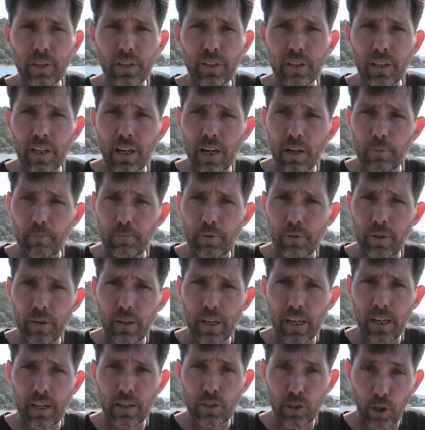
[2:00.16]
and clip
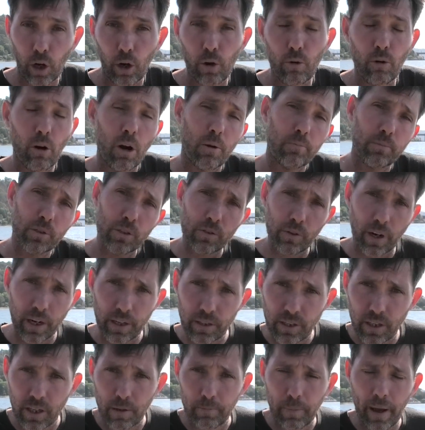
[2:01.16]
the tow rope
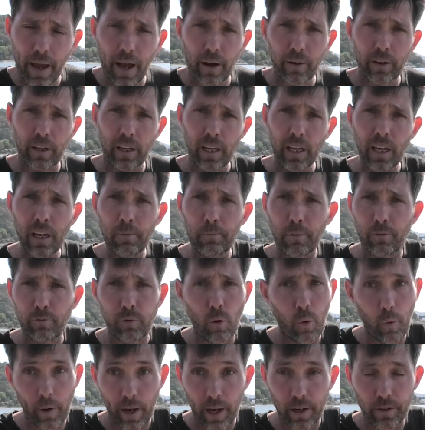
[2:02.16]
straight to the bow here
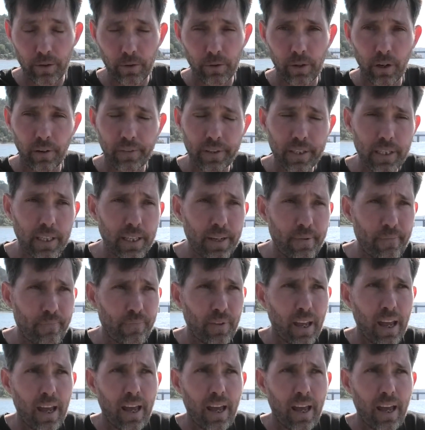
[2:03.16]
before we undo it, obviously,